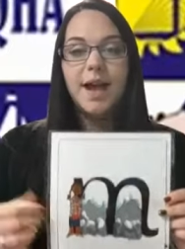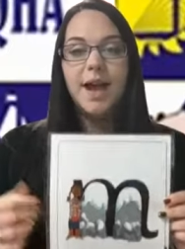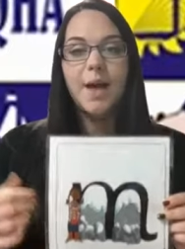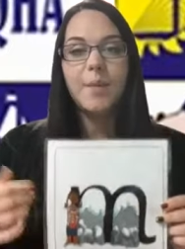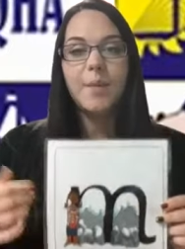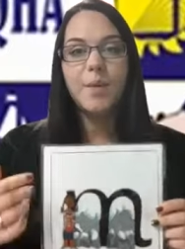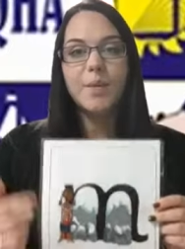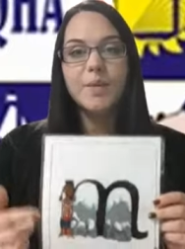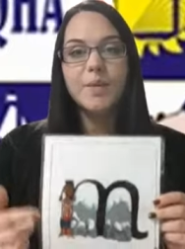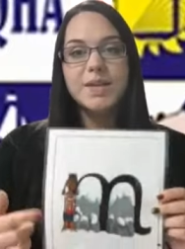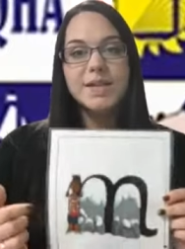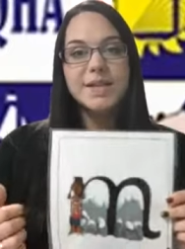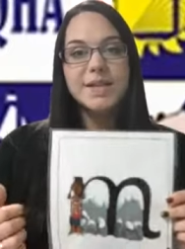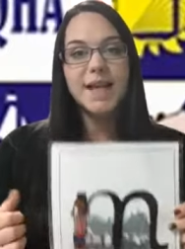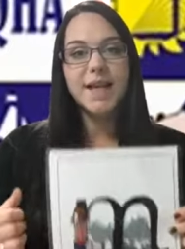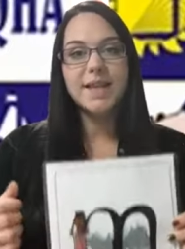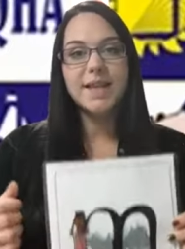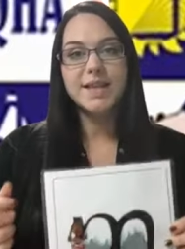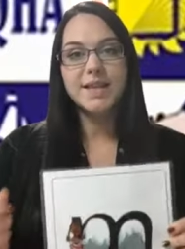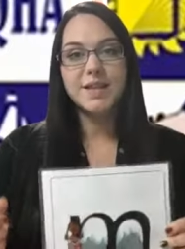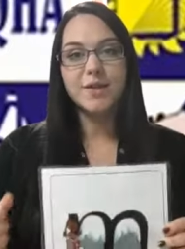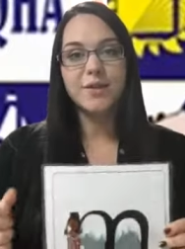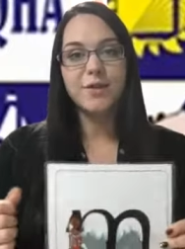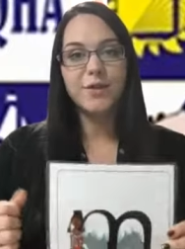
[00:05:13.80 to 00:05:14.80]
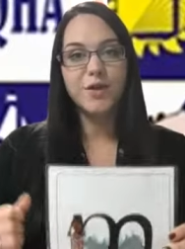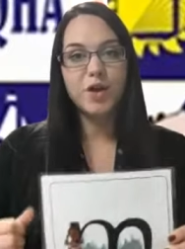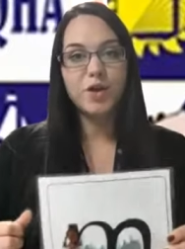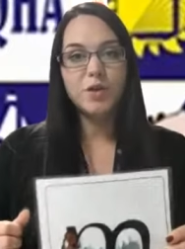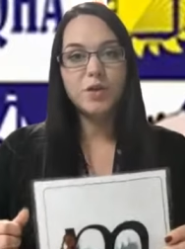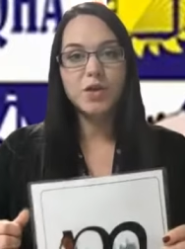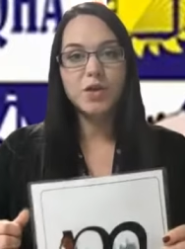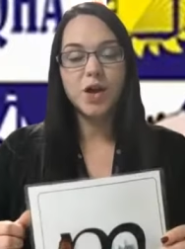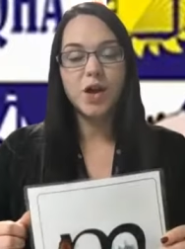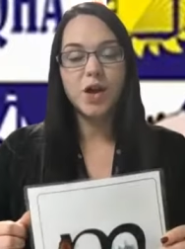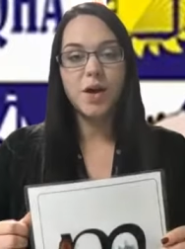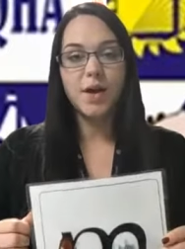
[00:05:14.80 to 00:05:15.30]
And we would say this a
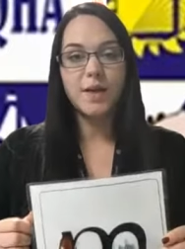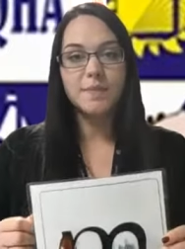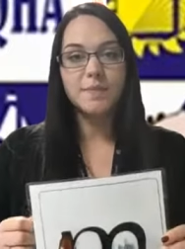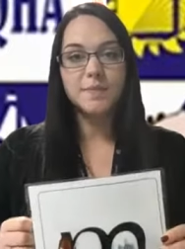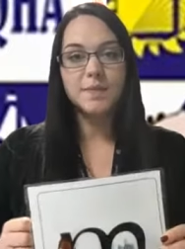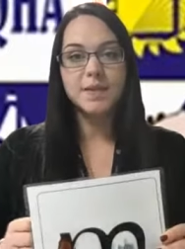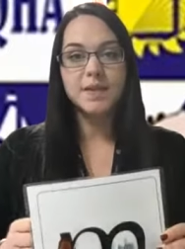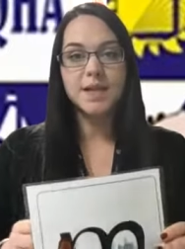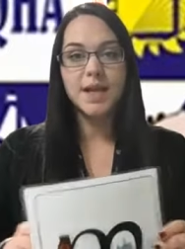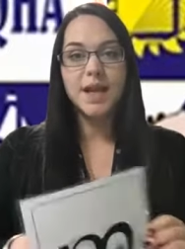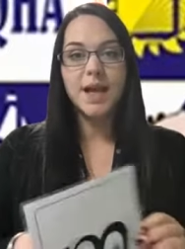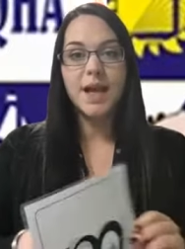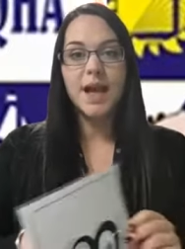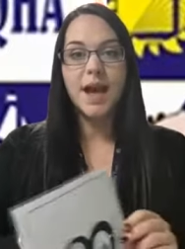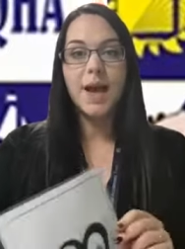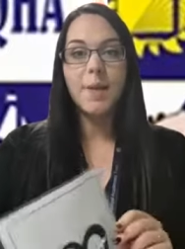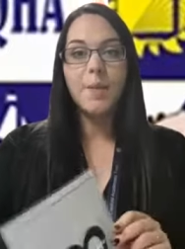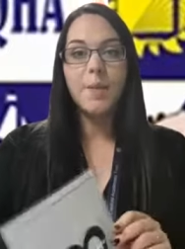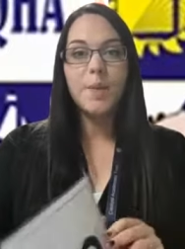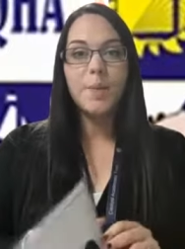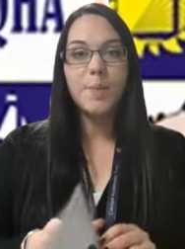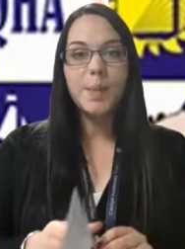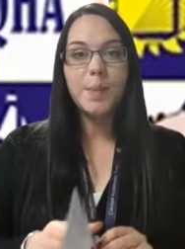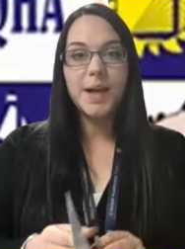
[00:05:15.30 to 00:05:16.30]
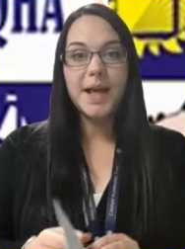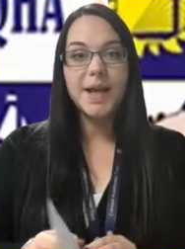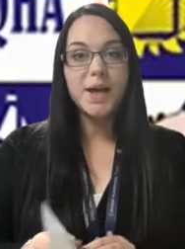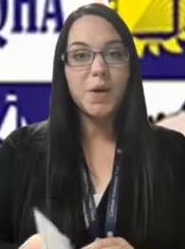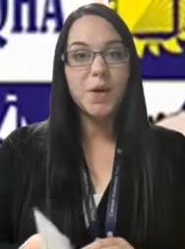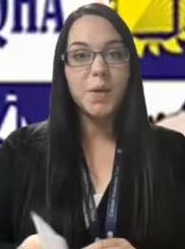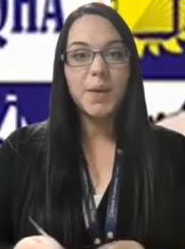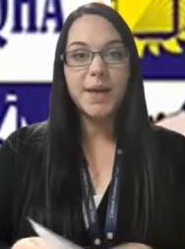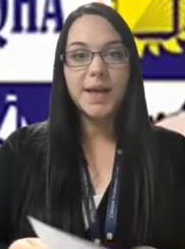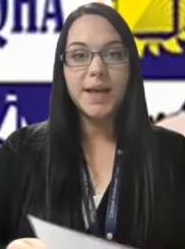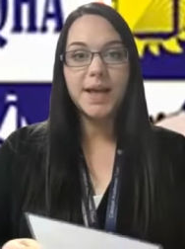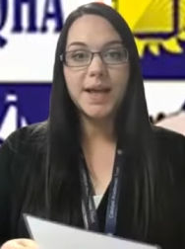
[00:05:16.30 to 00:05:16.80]
few times and we'd play a
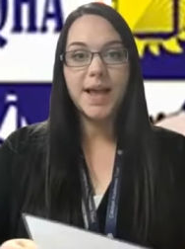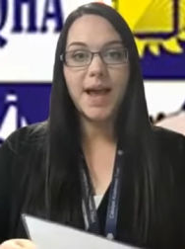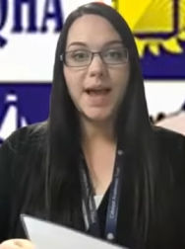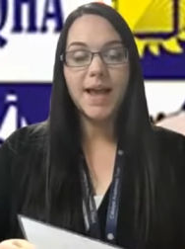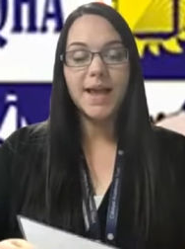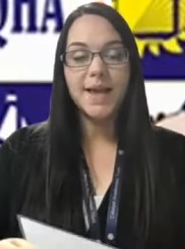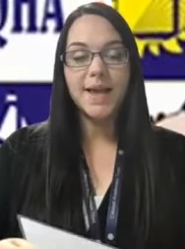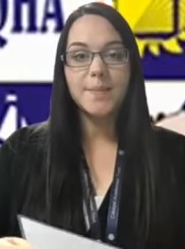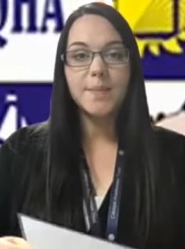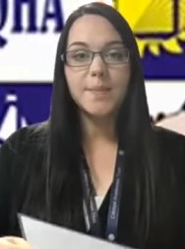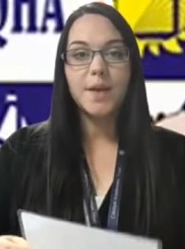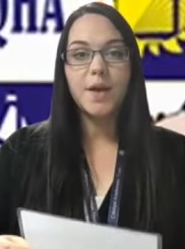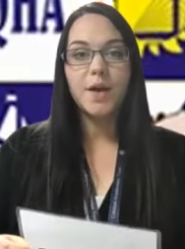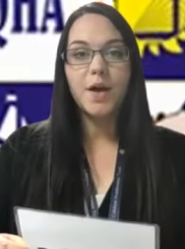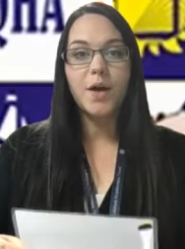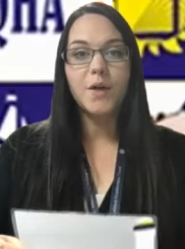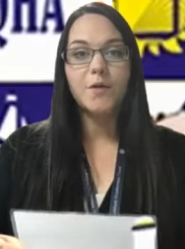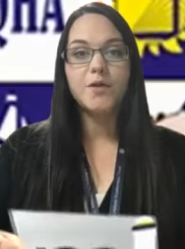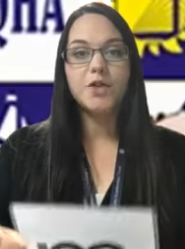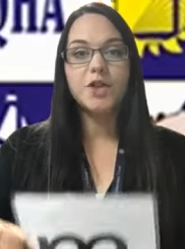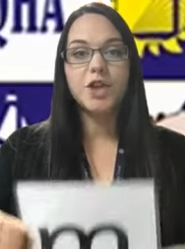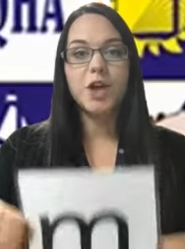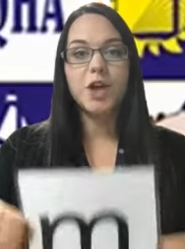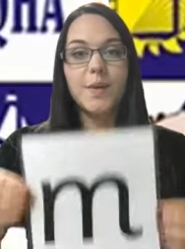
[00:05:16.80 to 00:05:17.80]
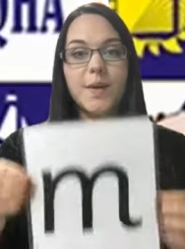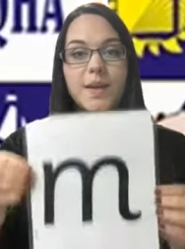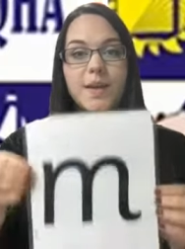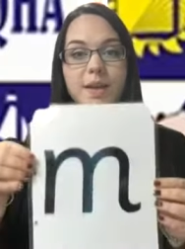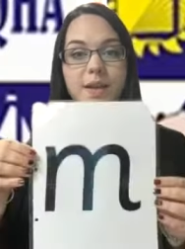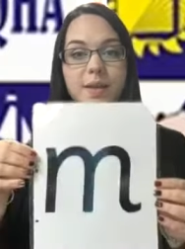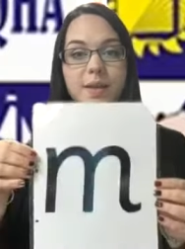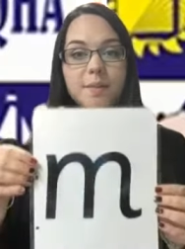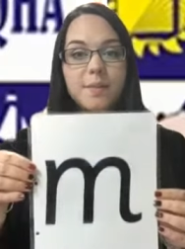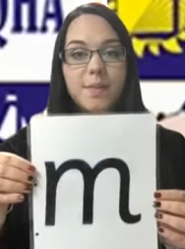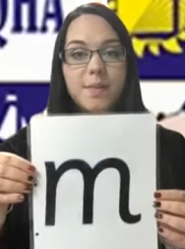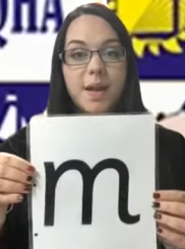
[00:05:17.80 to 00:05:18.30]
quick game of showing
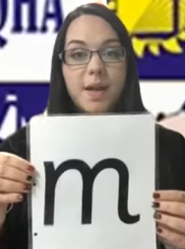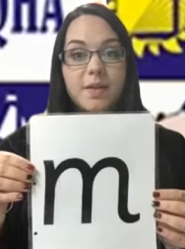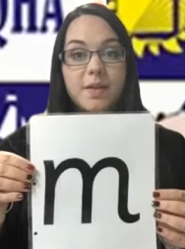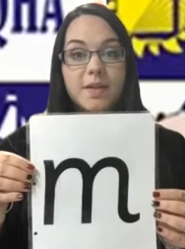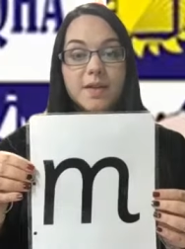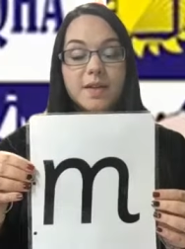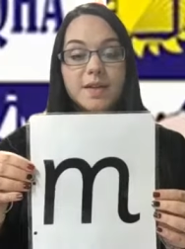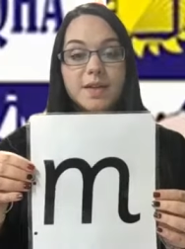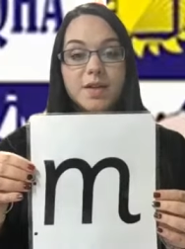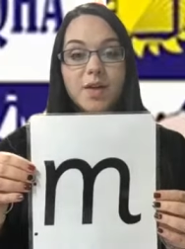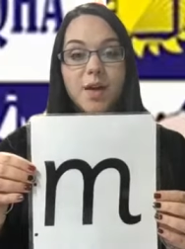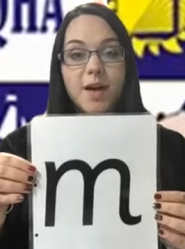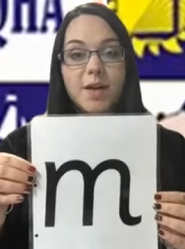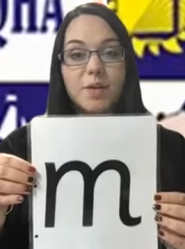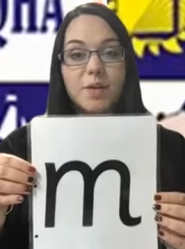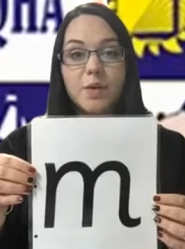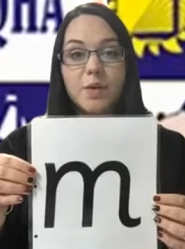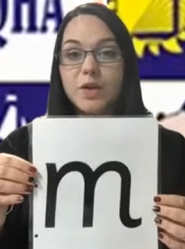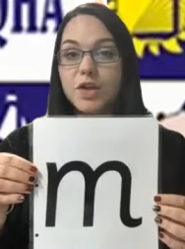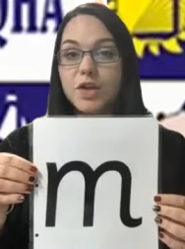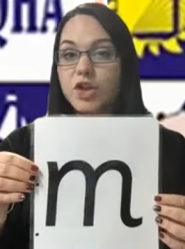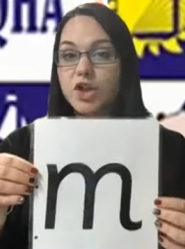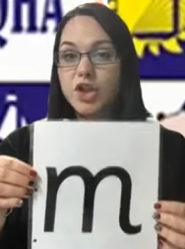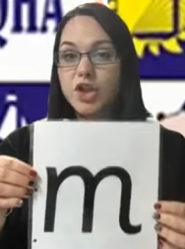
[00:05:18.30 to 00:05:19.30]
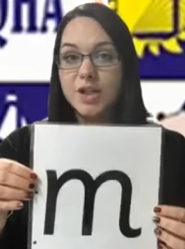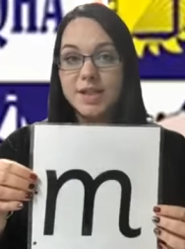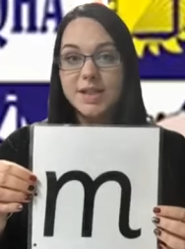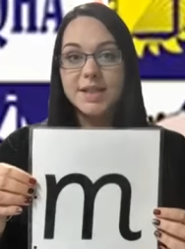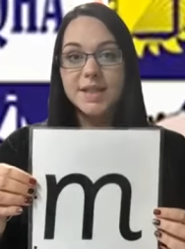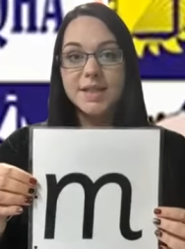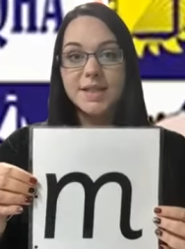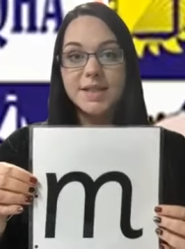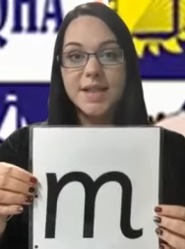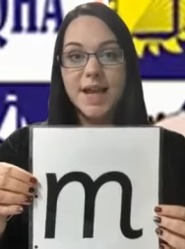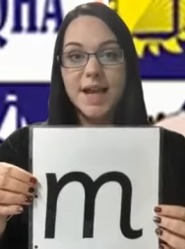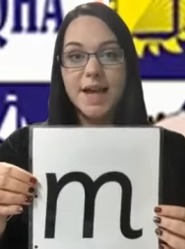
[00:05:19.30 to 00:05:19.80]
them the side where it's just
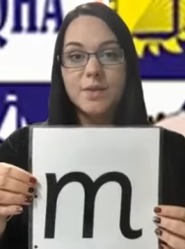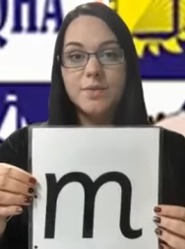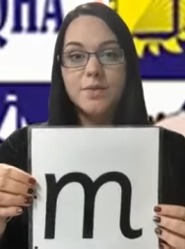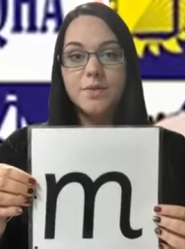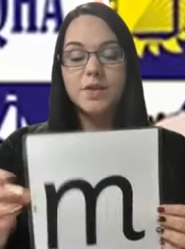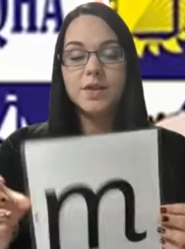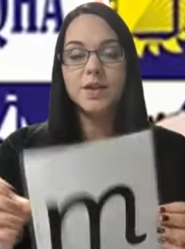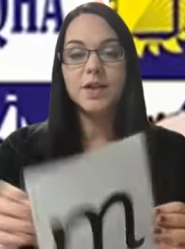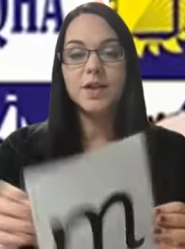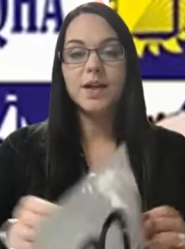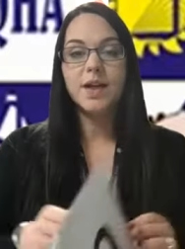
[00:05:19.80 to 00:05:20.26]
the sound